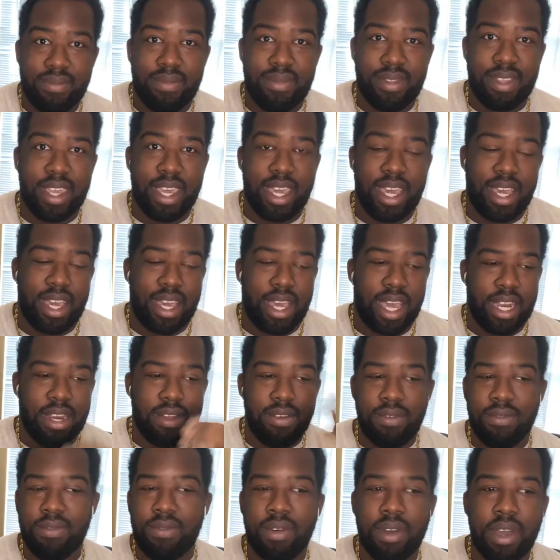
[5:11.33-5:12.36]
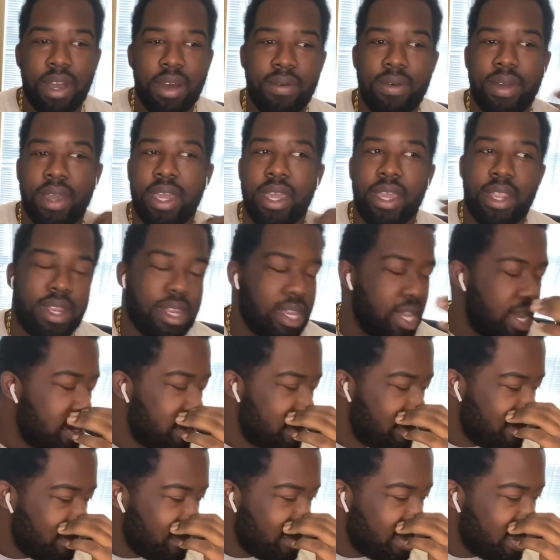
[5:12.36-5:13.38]
yeah, I knew you going to go in. I
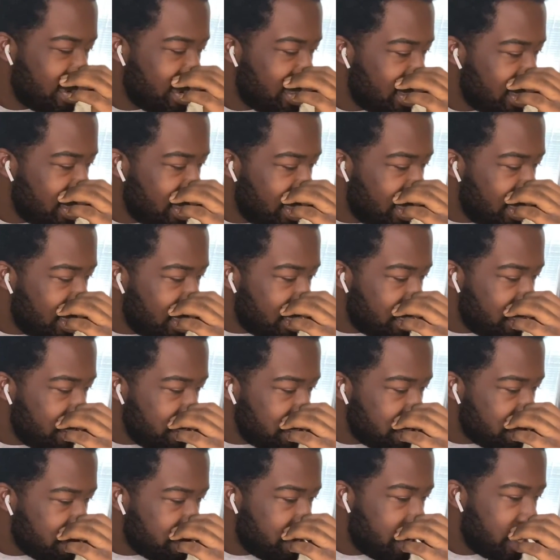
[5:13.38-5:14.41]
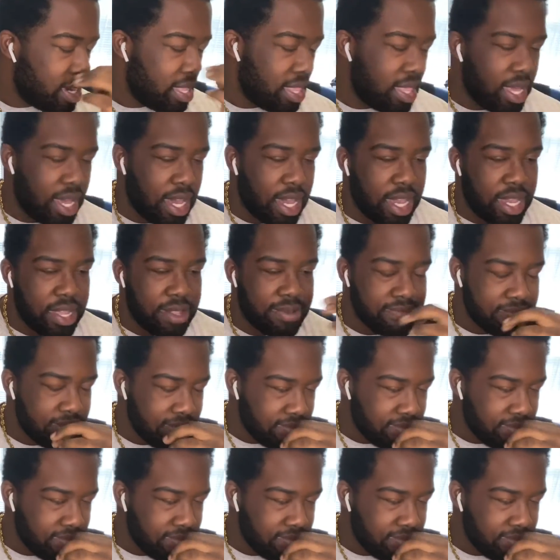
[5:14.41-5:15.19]
knew it. So let's go down the line.